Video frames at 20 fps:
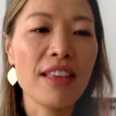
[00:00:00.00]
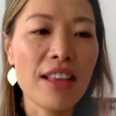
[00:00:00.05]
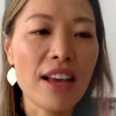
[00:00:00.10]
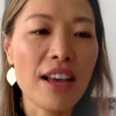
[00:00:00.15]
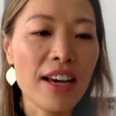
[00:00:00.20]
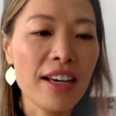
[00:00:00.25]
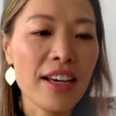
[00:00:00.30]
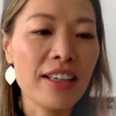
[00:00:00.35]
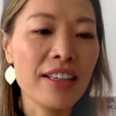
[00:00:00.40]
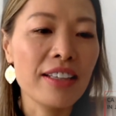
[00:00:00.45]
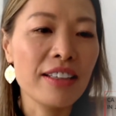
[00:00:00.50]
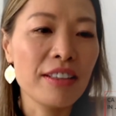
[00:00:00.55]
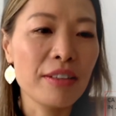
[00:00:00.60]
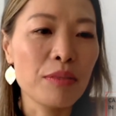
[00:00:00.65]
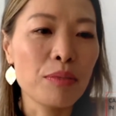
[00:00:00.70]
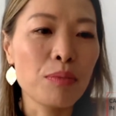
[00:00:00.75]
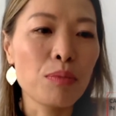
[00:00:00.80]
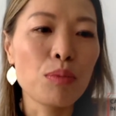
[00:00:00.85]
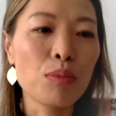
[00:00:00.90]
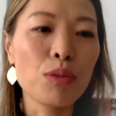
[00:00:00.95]
And then I
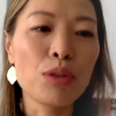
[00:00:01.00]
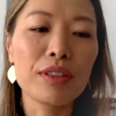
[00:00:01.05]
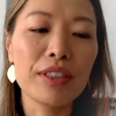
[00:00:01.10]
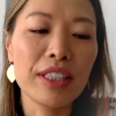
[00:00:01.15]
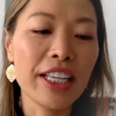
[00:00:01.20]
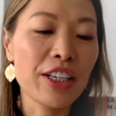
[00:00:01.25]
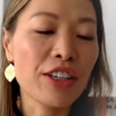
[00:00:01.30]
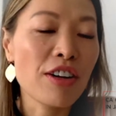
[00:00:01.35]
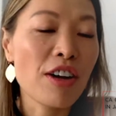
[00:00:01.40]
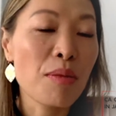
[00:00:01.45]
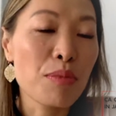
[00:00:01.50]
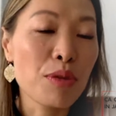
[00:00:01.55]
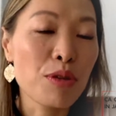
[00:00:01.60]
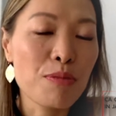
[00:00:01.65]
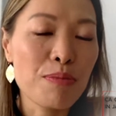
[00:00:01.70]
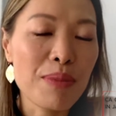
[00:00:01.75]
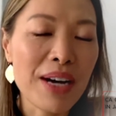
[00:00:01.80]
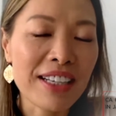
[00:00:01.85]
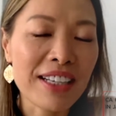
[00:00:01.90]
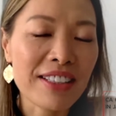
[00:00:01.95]
later on
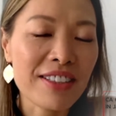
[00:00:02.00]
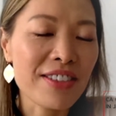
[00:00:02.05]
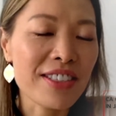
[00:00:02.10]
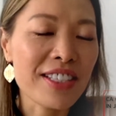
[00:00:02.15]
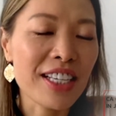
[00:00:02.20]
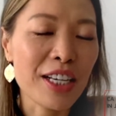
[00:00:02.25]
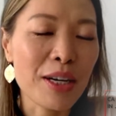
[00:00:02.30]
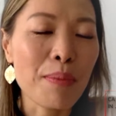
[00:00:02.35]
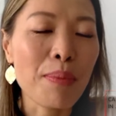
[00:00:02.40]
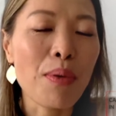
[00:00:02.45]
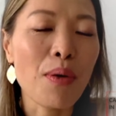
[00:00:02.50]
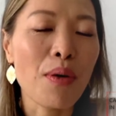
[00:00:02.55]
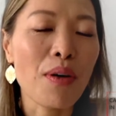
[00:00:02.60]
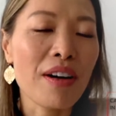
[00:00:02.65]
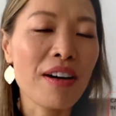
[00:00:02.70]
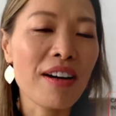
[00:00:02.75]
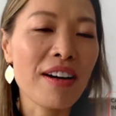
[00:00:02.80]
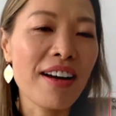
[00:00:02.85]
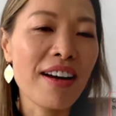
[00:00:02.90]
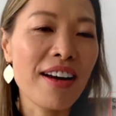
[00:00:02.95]
moved back to
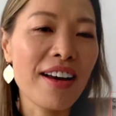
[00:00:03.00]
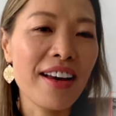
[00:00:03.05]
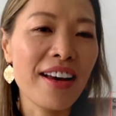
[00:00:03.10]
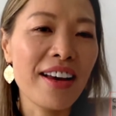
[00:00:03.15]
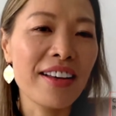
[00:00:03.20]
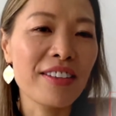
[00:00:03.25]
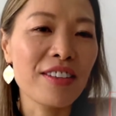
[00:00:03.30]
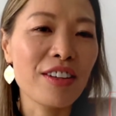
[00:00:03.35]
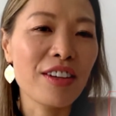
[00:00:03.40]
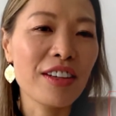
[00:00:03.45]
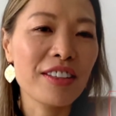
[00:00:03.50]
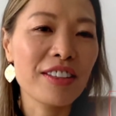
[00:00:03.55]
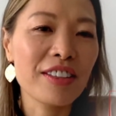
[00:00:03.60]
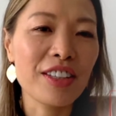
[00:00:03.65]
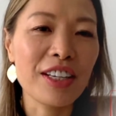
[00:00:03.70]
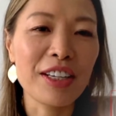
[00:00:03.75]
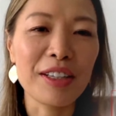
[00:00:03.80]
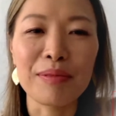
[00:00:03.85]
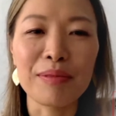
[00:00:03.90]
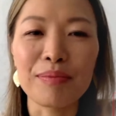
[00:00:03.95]
Singapore and
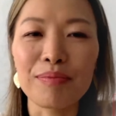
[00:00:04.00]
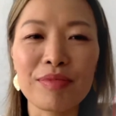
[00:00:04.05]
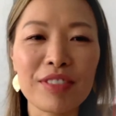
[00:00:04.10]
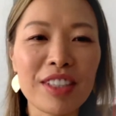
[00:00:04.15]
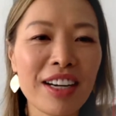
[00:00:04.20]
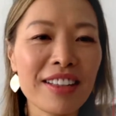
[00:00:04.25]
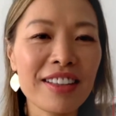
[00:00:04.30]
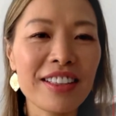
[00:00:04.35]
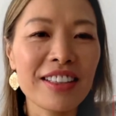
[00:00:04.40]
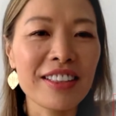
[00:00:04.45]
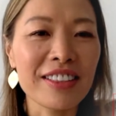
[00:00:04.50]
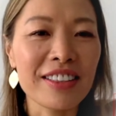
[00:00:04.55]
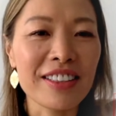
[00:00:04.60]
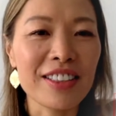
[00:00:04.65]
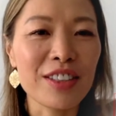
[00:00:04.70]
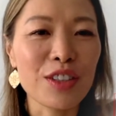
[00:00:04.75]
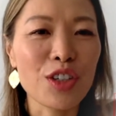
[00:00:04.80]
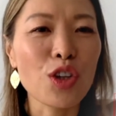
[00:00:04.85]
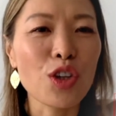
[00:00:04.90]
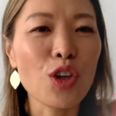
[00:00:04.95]
now got
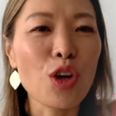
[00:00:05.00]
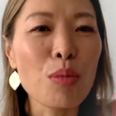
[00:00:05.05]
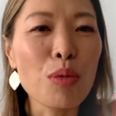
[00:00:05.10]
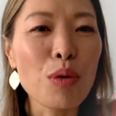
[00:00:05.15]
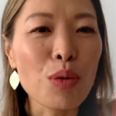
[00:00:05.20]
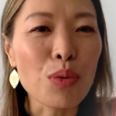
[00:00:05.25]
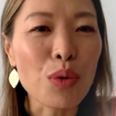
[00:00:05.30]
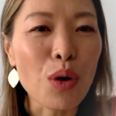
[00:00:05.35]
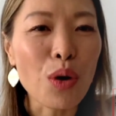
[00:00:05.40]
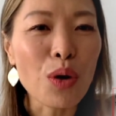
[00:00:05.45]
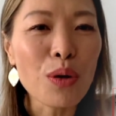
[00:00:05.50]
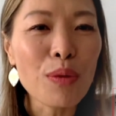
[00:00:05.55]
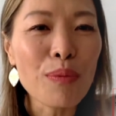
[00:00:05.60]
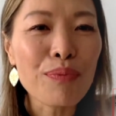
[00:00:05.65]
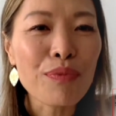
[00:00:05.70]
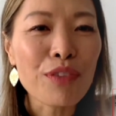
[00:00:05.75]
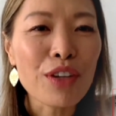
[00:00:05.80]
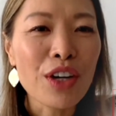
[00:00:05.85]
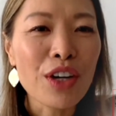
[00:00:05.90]
this global role,